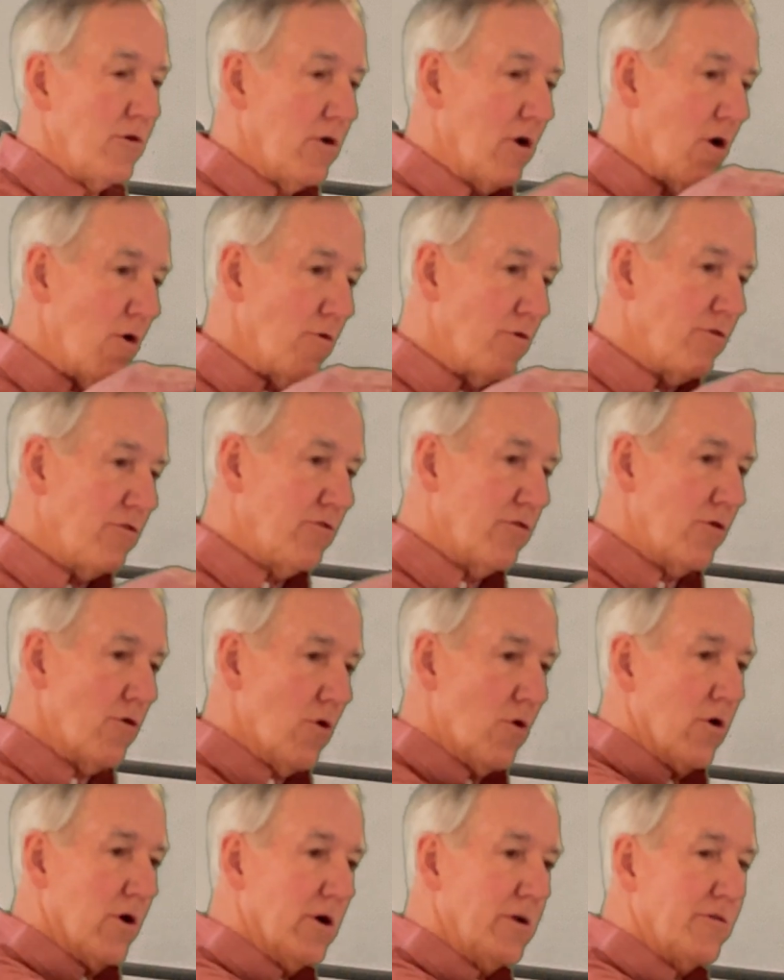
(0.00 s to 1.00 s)
Do you go
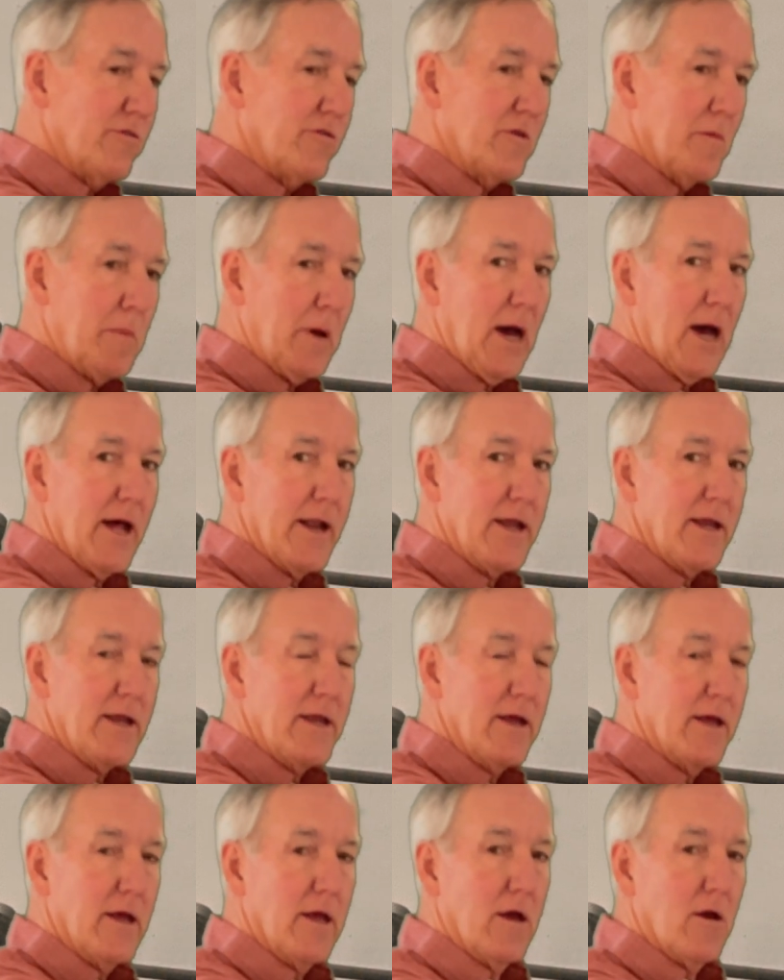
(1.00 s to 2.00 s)
towards the
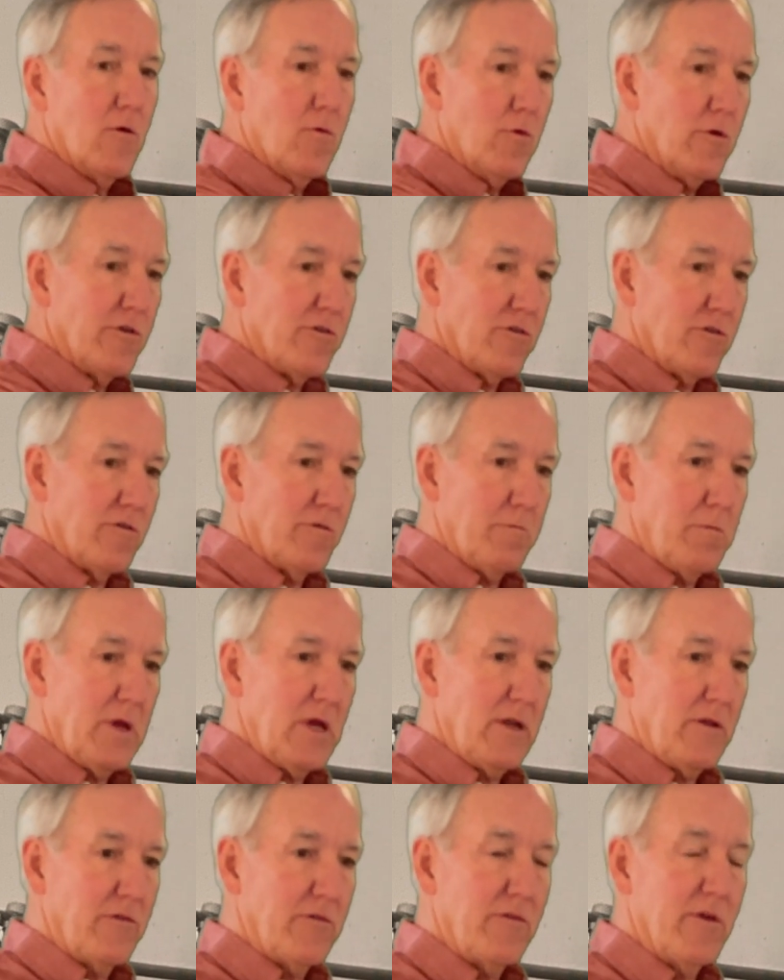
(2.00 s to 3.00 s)
body, which
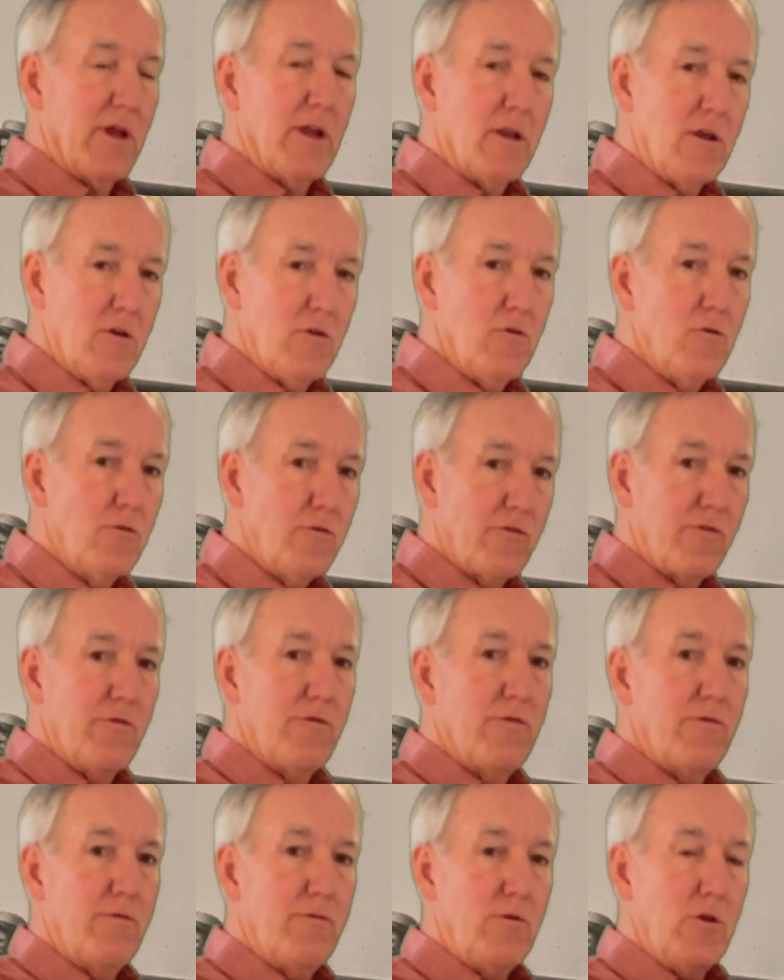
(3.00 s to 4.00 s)
means that
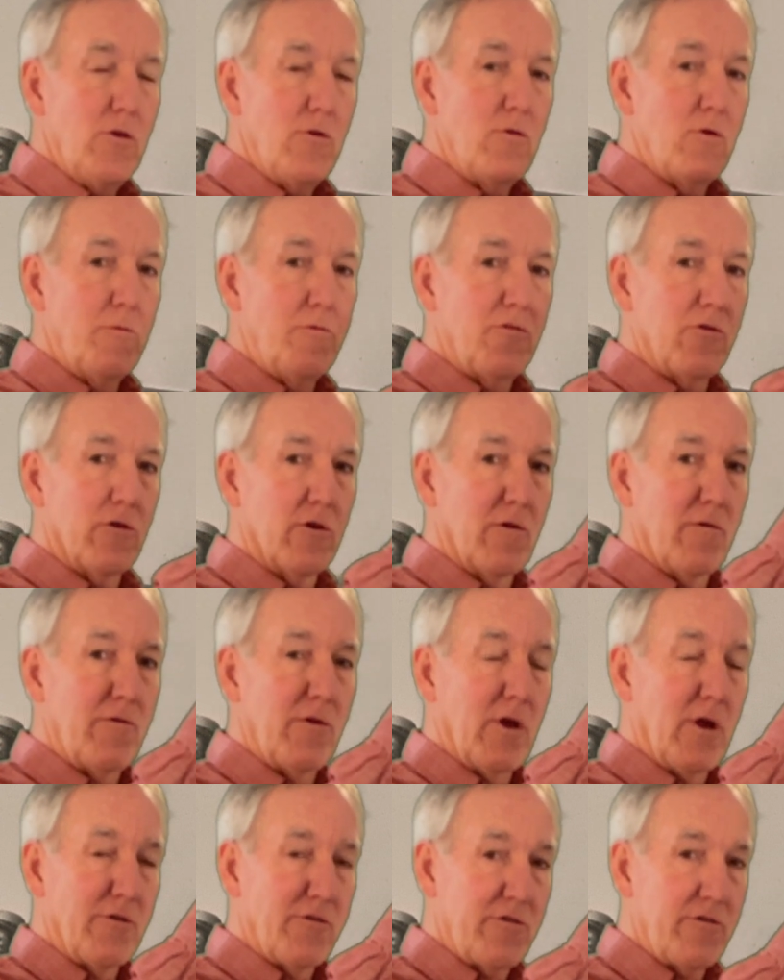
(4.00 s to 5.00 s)
you
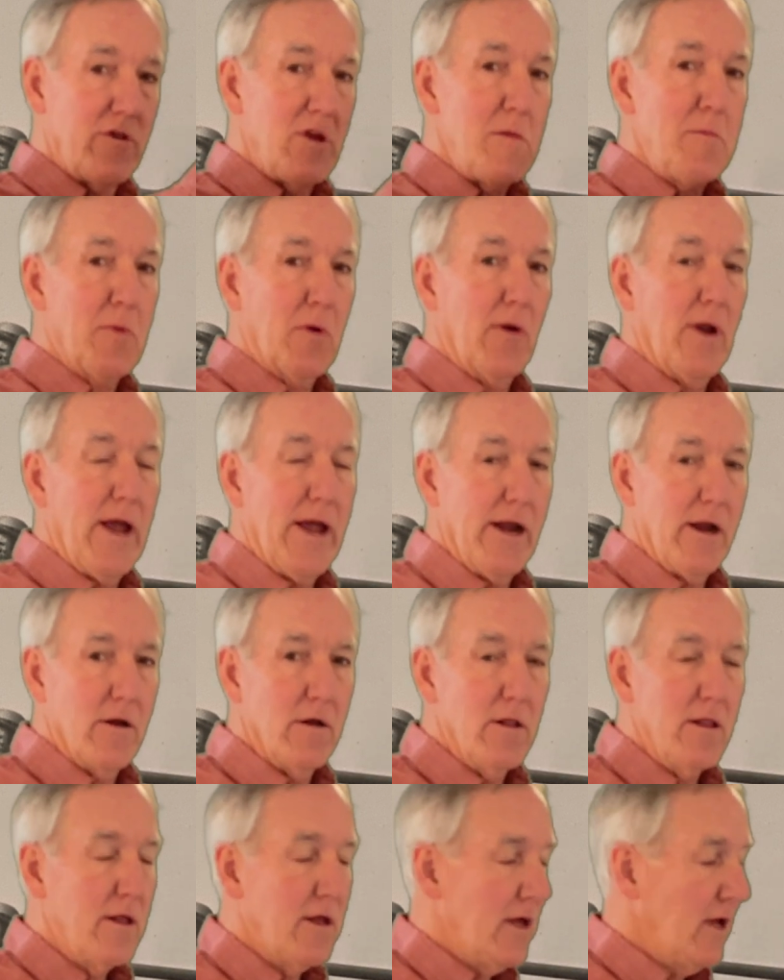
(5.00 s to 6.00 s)
observed a steeper
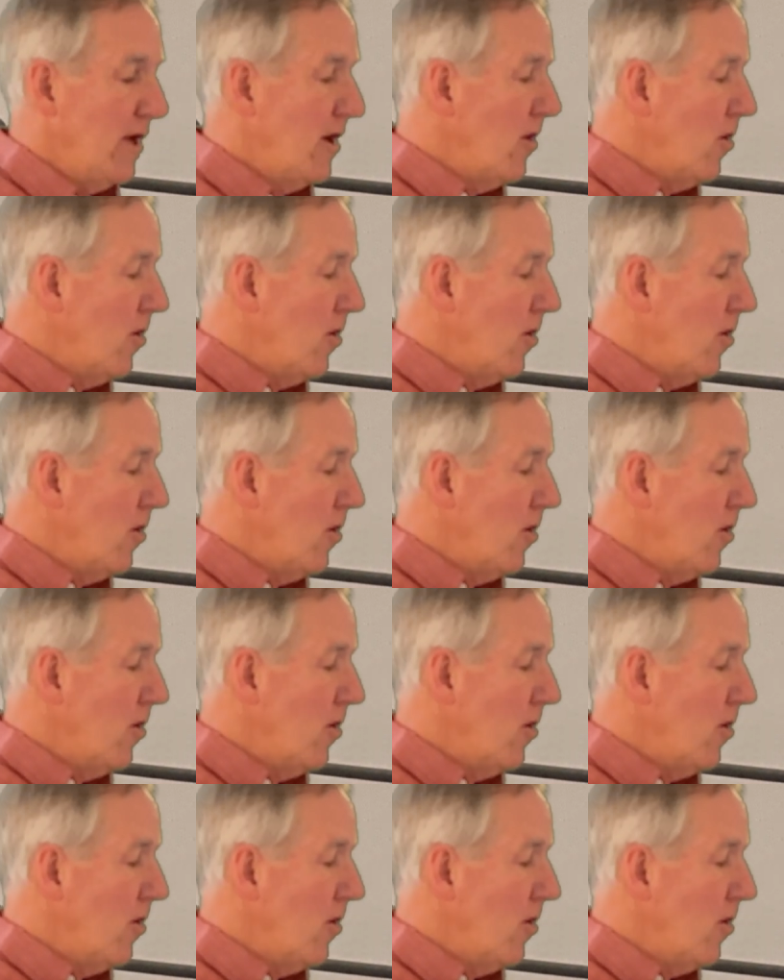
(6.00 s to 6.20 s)
angle,